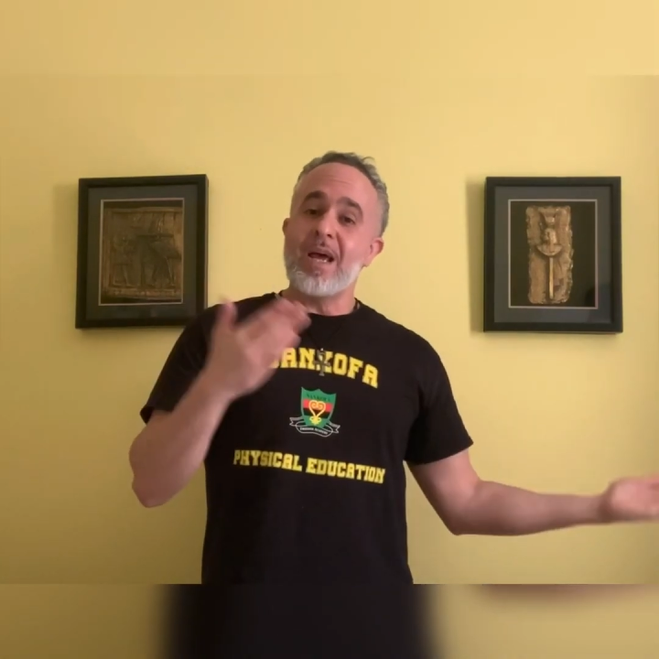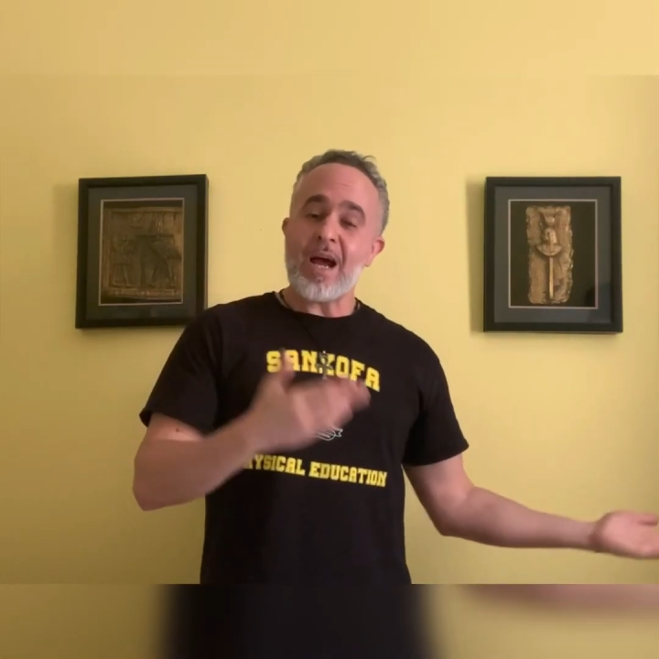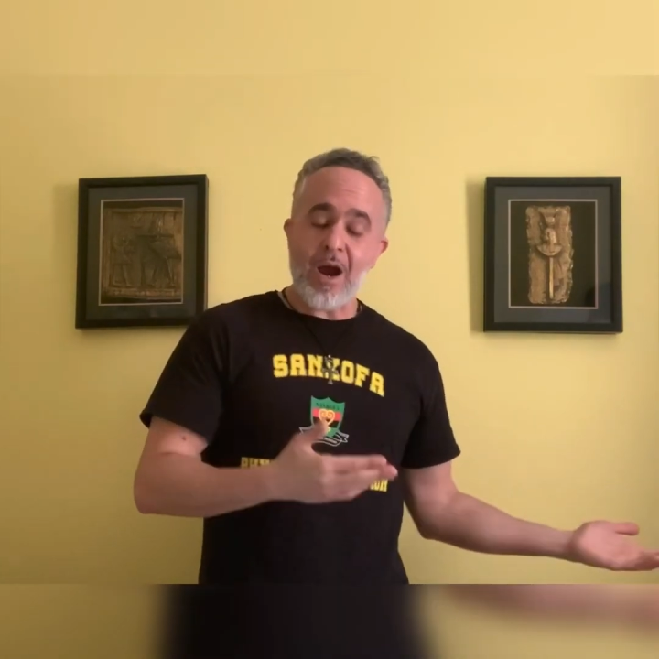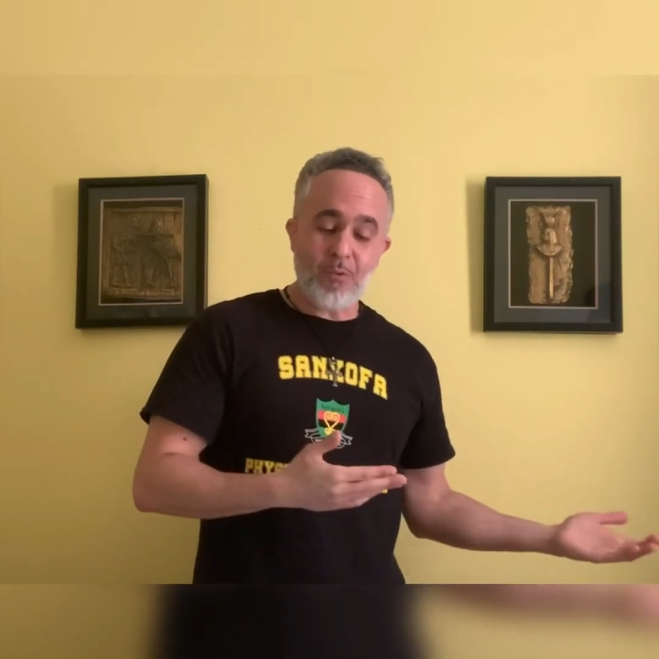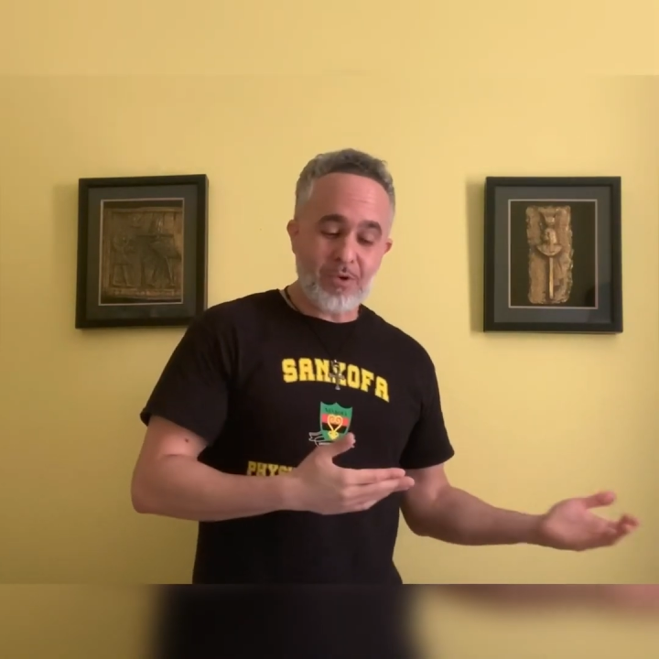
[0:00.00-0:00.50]

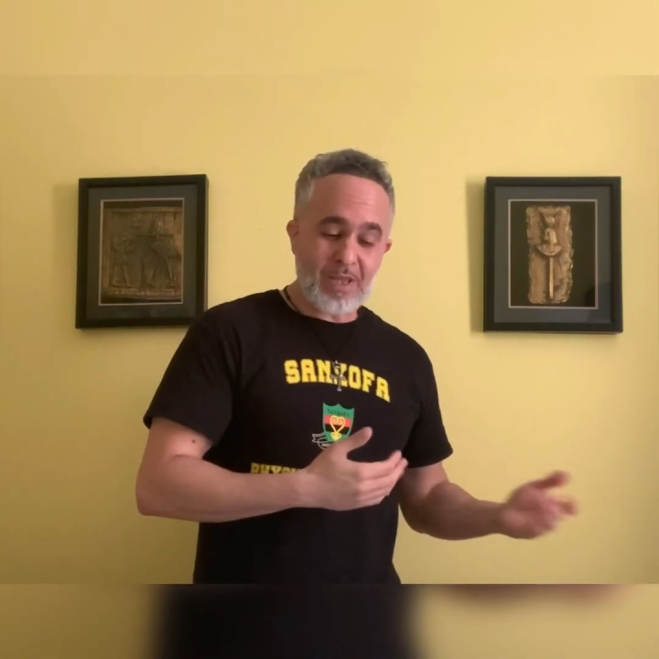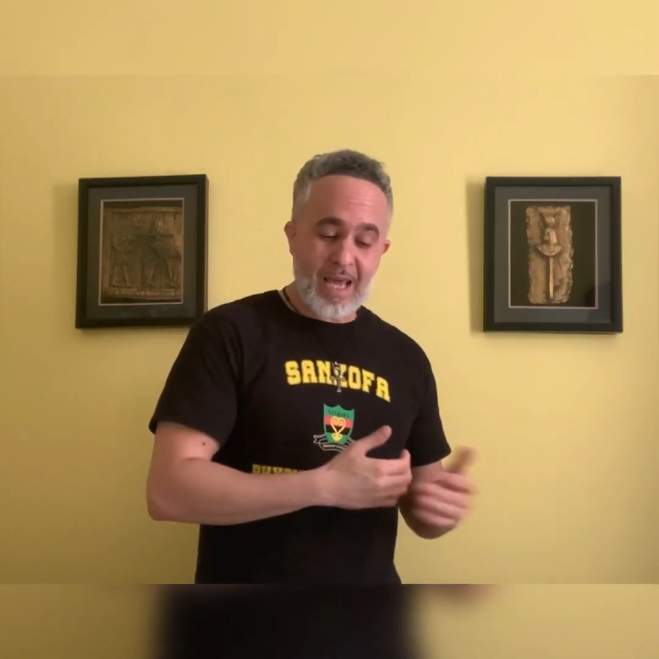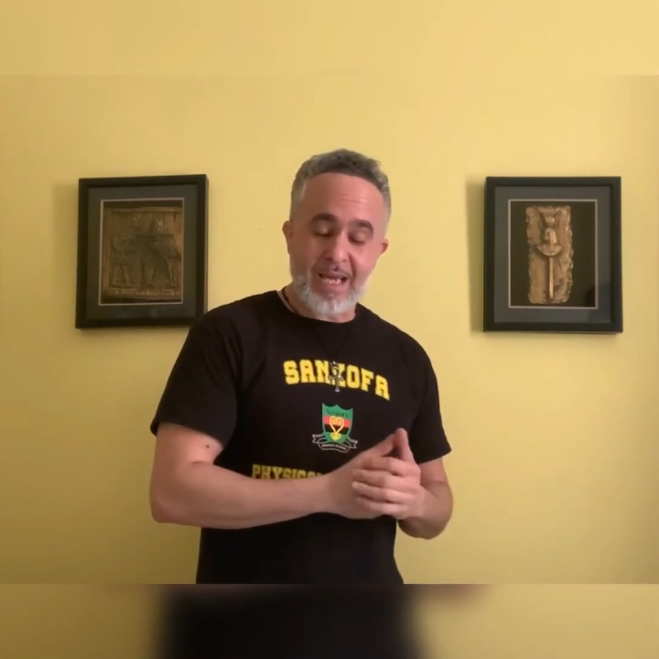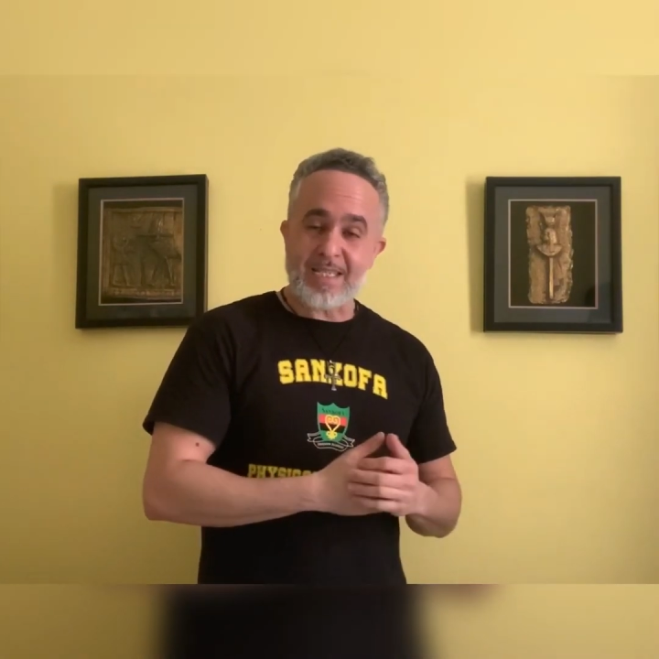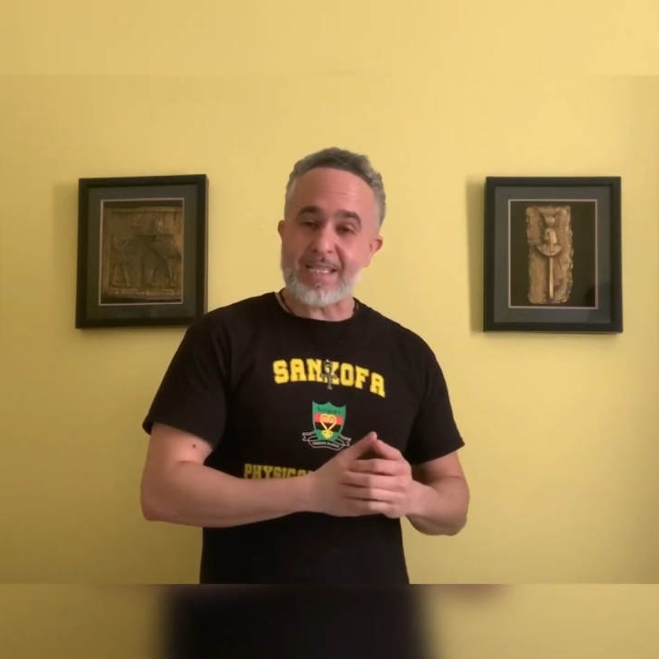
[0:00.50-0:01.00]
our
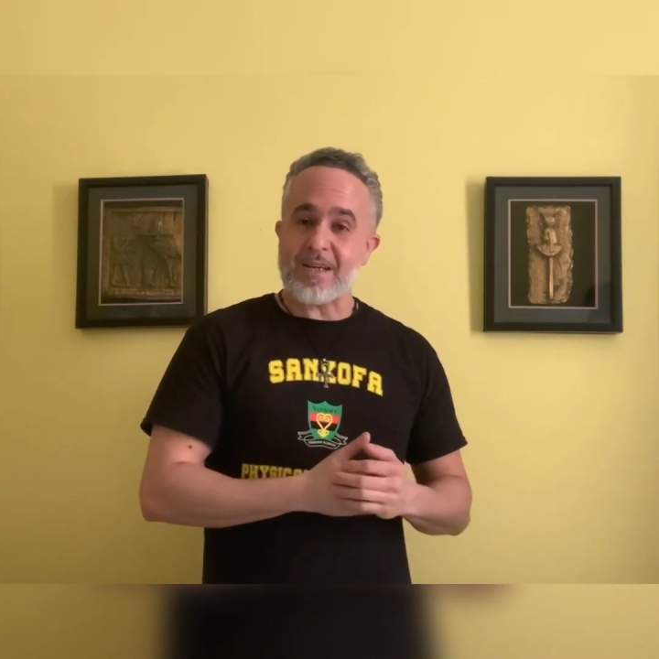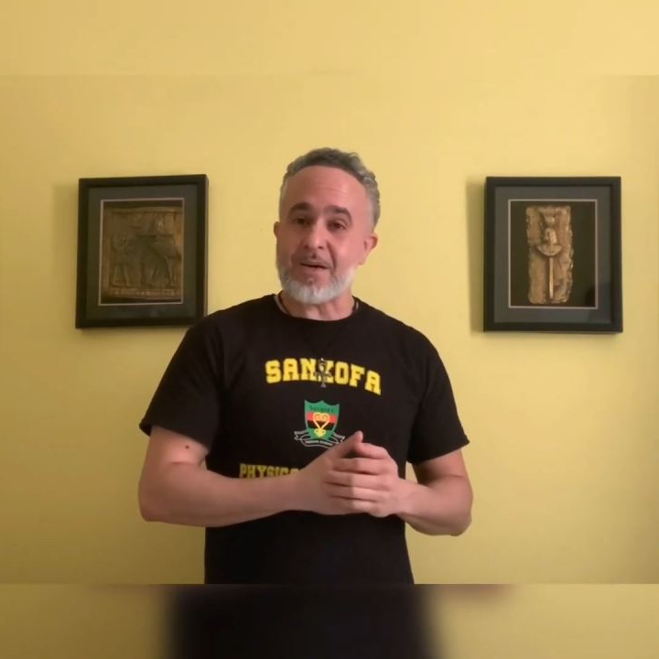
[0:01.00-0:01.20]
last